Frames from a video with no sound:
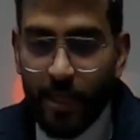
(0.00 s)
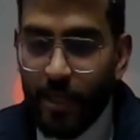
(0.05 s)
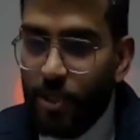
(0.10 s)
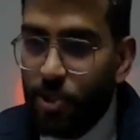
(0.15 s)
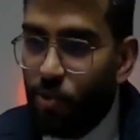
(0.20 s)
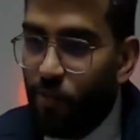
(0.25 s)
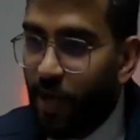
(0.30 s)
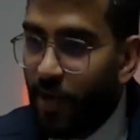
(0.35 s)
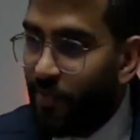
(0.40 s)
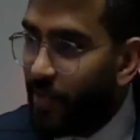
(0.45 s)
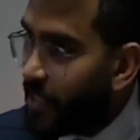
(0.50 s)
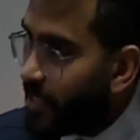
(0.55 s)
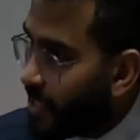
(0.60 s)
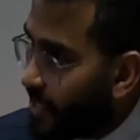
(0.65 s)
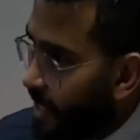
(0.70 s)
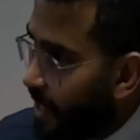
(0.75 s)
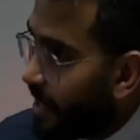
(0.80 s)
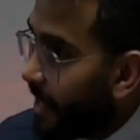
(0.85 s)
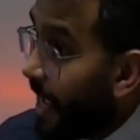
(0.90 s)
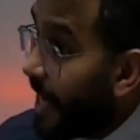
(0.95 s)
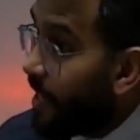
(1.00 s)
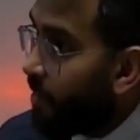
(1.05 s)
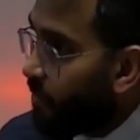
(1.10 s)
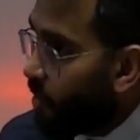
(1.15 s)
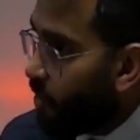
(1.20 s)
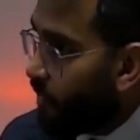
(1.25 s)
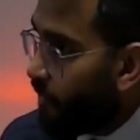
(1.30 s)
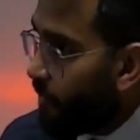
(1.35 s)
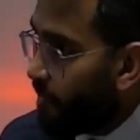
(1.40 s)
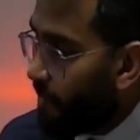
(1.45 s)
So when we see a caliber
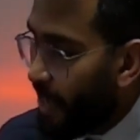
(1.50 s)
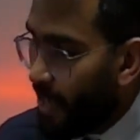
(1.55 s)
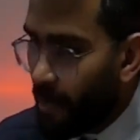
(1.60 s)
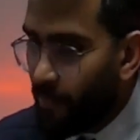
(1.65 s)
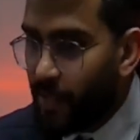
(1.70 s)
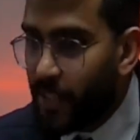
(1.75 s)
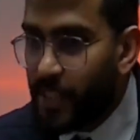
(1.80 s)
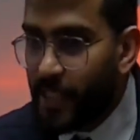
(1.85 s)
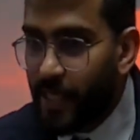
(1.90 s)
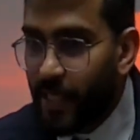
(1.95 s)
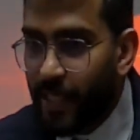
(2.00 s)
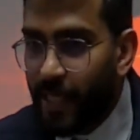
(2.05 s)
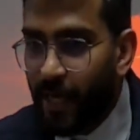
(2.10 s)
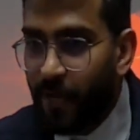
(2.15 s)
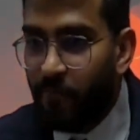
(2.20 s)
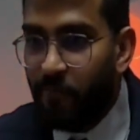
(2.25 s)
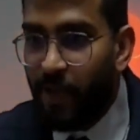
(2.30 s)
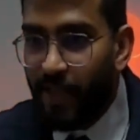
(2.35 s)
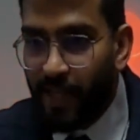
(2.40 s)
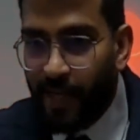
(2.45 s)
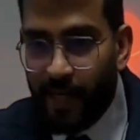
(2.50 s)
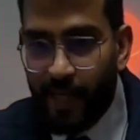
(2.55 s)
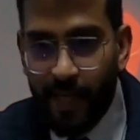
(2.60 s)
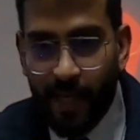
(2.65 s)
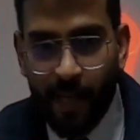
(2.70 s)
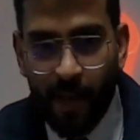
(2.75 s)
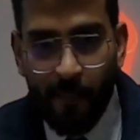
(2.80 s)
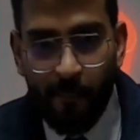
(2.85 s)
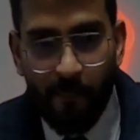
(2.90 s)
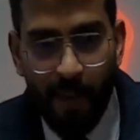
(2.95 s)
of a player, we see that whether he
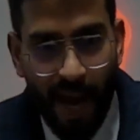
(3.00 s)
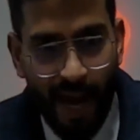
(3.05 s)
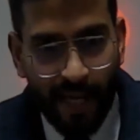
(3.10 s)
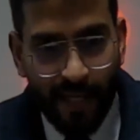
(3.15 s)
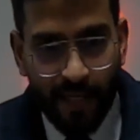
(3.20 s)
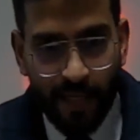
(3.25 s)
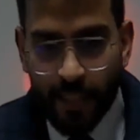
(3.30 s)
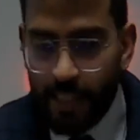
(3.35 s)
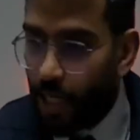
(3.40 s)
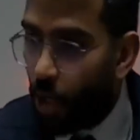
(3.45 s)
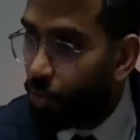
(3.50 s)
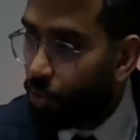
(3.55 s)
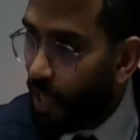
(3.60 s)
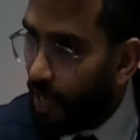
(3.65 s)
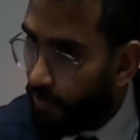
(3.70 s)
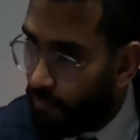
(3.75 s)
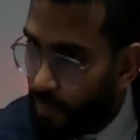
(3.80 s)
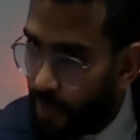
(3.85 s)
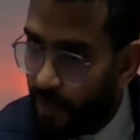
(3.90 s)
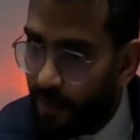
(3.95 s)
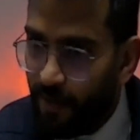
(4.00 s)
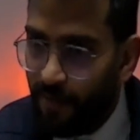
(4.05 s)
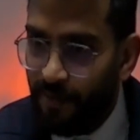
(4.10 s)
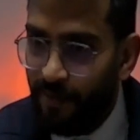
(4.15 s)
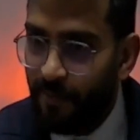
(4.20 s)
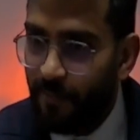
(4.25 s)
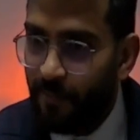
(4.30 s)
can bat in South Africa,